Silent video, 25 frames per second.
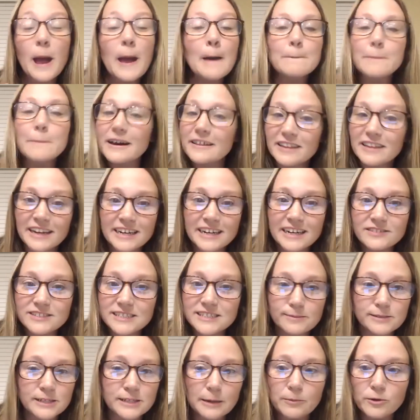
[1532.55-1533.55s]
by the end of
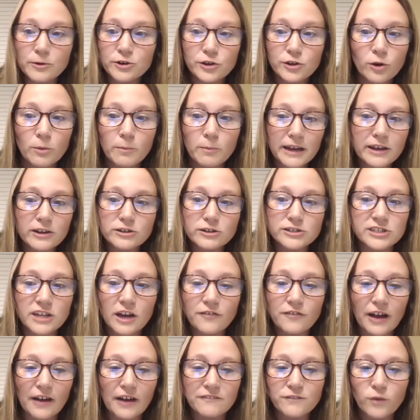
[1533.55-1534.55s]
September, you'll make yourself
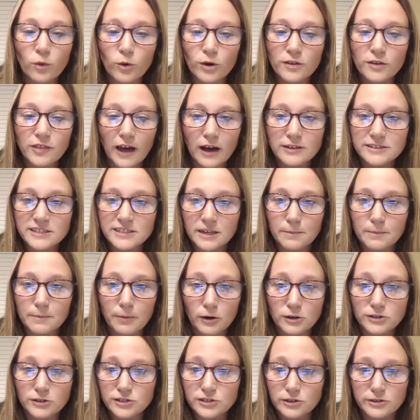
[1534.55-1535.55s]
have 4,000 in
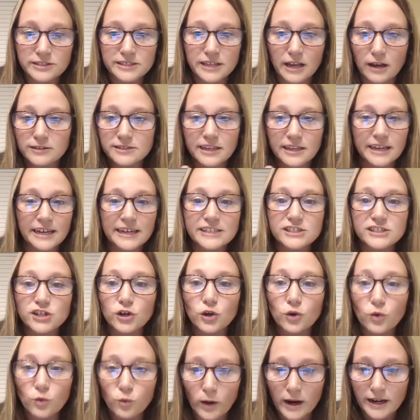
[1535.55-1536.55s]
personal sales. Like it's
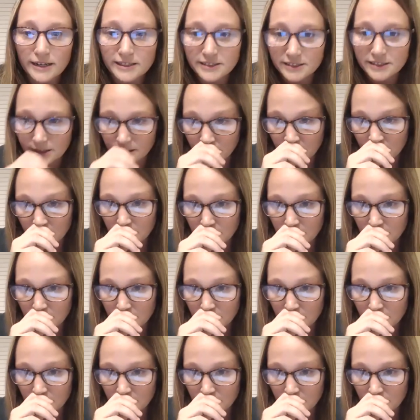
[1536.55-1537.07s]
crazy.